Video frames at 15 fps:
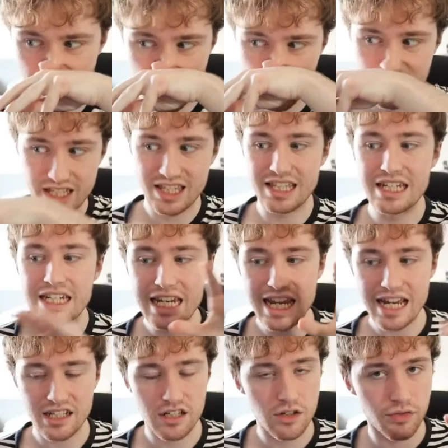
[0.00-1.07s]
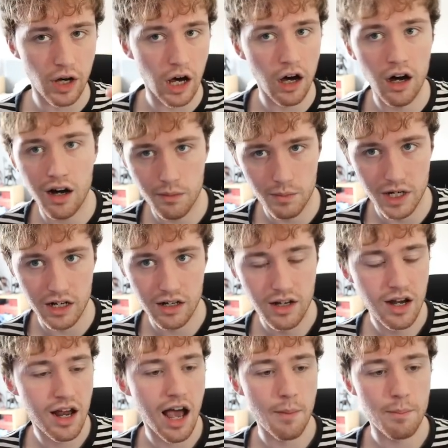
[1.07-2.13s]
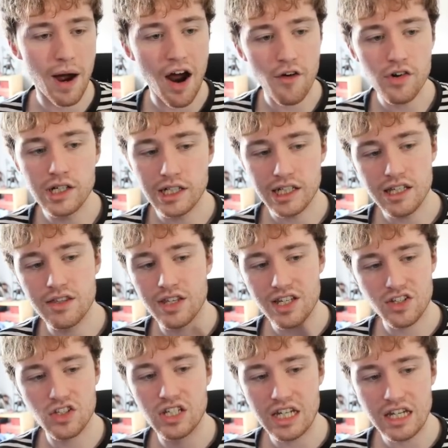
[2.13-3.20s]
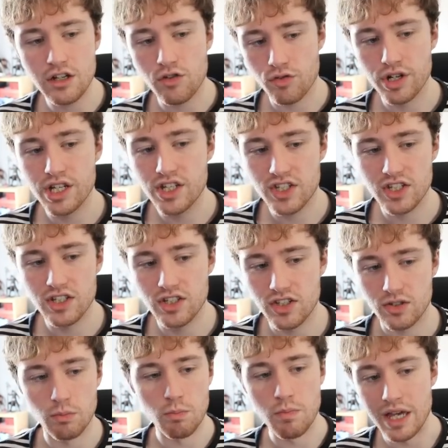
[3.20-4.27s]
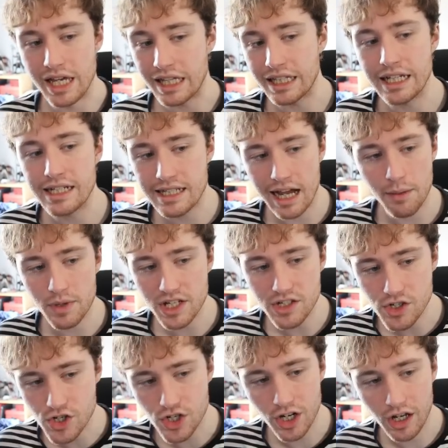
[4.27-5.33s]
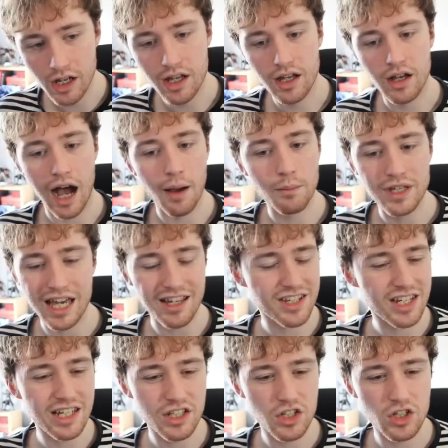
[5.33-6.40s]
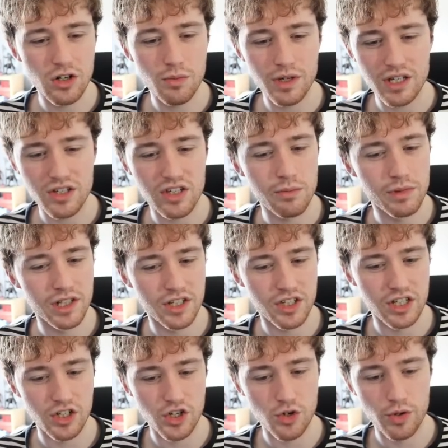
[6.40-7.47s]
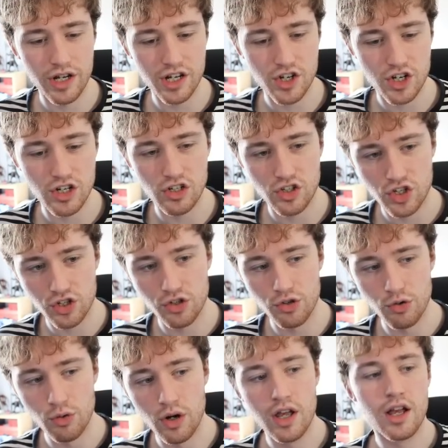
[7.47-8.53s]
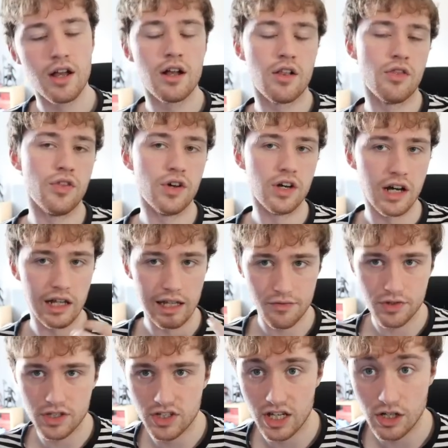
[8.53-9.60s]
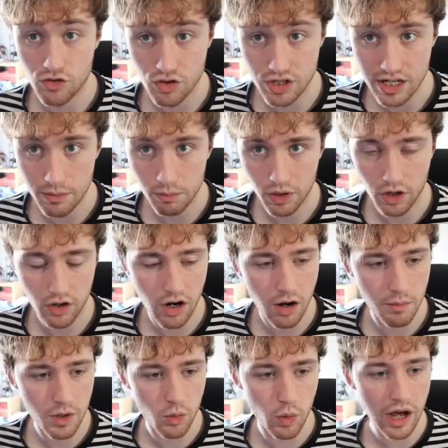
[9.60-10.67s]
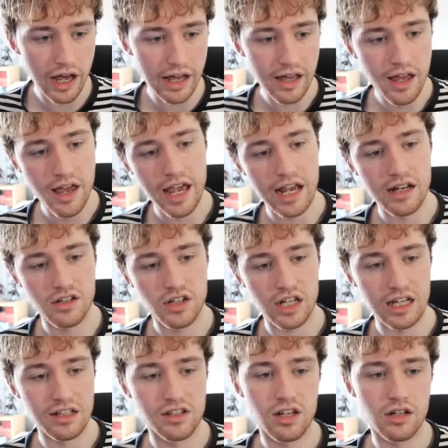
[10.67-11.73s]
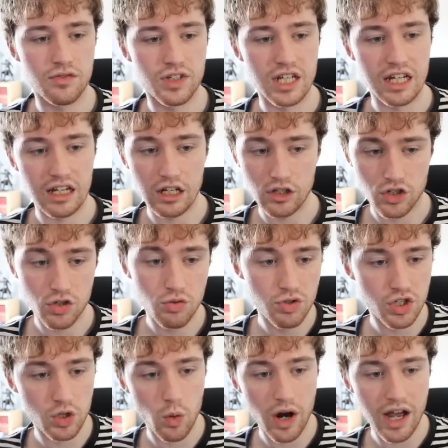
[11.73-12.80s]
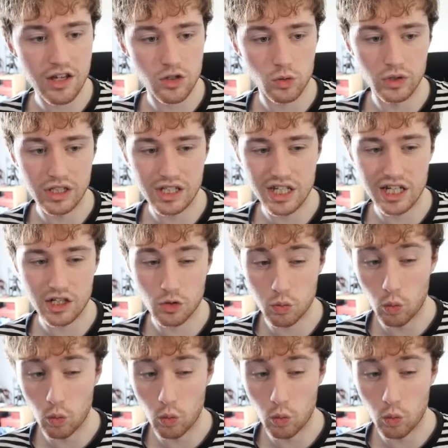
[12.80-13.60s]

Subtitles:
So it's the native armour. Apparently this decreases melee damage. I'm guessing it's going to be a similar situation to the 11th century Templar armour, where it, instead of taking 2 squares, only takes